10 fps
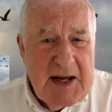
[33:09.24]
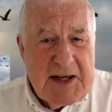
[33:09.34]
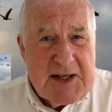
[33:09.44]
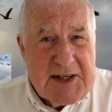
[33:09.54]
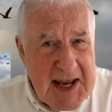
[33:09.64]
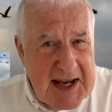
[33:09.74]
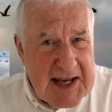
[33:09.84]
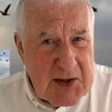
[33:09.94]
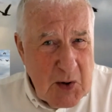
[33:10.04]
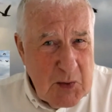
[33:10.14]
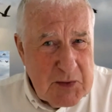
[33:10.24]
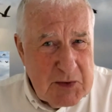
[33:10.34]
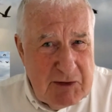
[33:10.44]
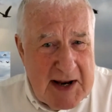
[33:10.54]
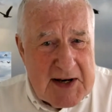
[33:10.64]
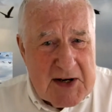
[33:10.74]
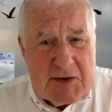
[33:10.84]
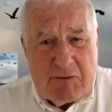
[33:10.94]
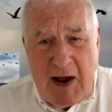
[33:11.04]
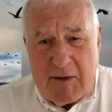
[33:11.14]
Today, though, the range
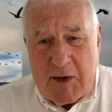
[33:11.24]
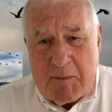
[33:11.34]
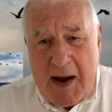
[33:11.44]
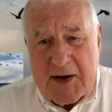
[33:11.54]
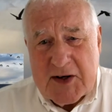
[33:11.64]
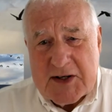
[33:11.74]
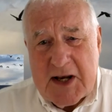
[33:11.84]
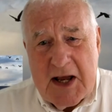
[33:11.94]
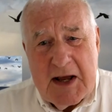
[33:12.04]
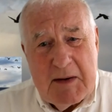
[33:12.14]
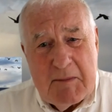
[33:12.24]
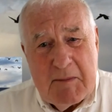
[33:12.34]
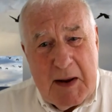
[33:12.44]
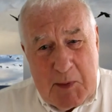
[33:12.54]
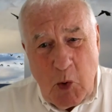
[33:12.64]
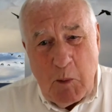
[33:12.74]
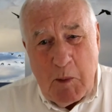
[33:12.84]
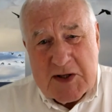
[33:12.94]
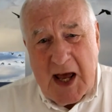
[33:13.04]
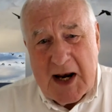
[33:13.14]
of relevant matters may be
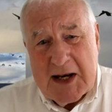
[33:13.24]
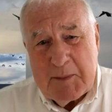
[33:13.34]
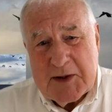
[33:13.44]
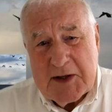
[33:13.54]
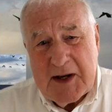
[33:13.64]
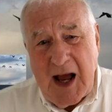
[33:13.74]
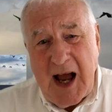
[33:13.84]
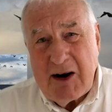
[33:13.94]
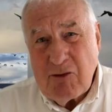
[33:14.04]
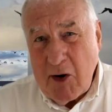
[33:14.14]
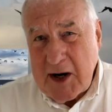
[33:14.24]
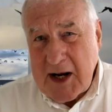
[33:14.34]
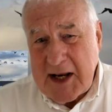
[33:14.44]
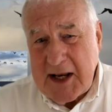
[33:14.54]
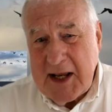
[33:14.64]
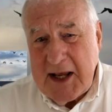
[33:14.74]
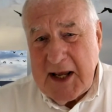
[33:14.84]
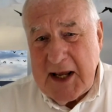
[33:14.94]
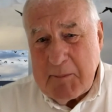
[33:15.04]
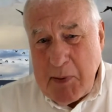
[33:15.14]
almost unlimited, ironically,
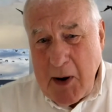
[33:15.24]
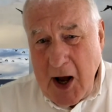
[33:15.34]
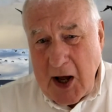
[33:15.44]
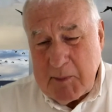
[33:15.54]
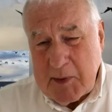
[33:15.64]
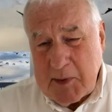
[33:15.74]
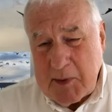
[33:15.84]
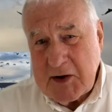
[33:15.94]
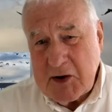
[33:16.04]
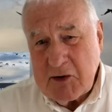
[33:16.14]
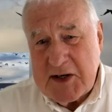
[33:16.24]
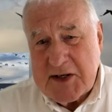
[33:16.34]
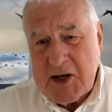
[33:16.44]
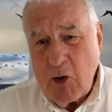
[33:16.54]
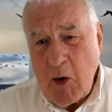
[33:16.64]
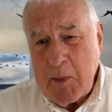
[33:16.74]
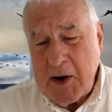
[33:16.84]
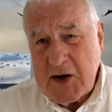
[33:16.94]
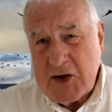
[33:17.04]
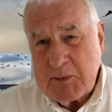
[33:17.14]
in part because of increased
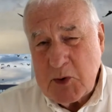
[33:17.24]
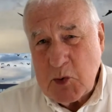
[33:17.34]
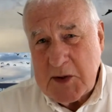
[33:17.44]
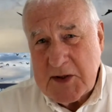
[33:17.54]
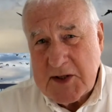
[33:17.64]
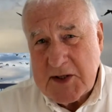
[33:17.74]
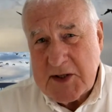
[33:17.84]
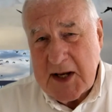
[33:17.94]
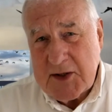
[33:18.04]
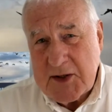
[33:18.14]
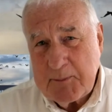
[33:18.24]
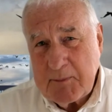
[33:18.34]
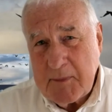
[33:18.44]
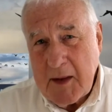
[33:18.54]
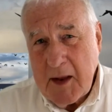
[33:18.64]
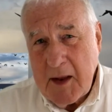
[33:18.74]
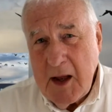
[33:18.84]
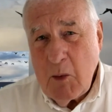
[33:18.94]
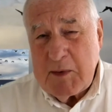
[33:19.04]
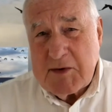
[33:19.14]
cooperation between states.
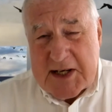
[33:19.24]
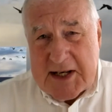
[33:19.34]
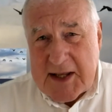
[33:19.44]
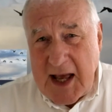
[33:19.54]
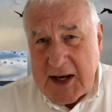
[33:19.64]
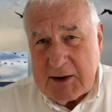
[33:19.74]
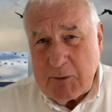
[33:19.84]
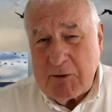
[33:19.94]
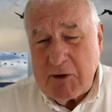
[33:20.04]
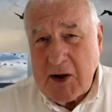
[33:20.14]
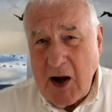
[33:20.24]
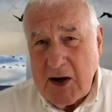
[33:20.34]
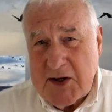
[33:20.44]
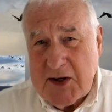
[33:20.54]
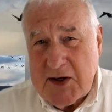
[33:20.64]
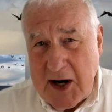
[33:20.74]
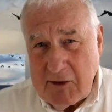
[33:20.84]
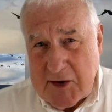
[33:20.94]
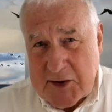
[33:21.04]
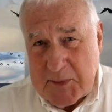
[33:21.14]
We've seen that with regard to
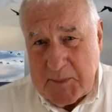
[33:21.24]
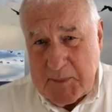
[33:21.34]
terrorism.